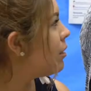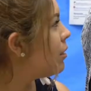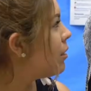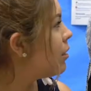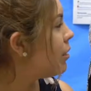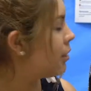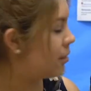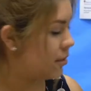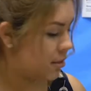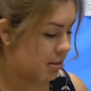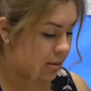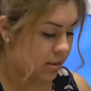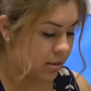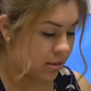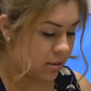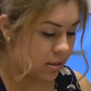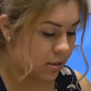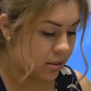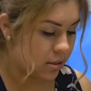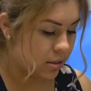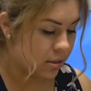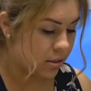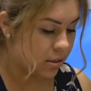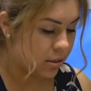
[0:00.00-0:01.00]

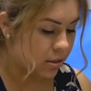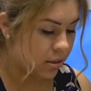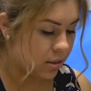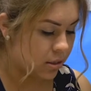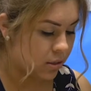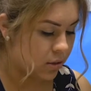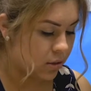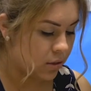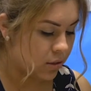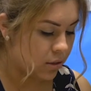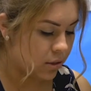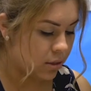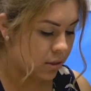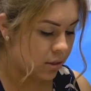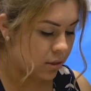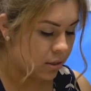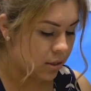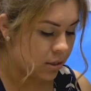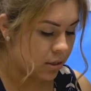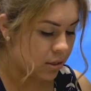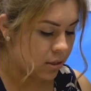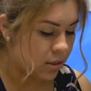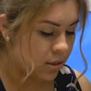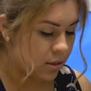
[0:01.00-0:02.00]

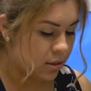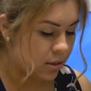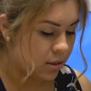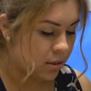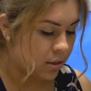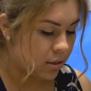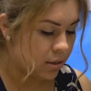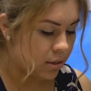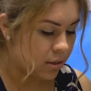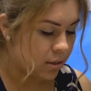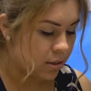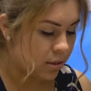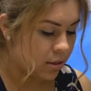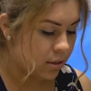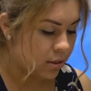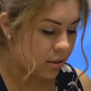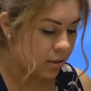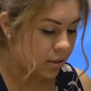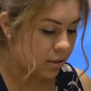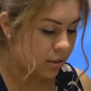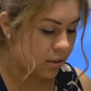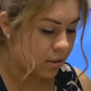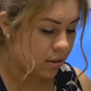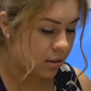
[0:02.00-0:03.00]

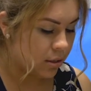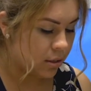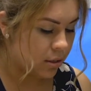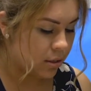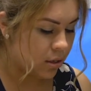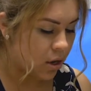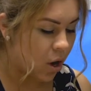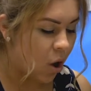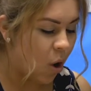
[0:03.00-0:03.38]
This person isn't speaking.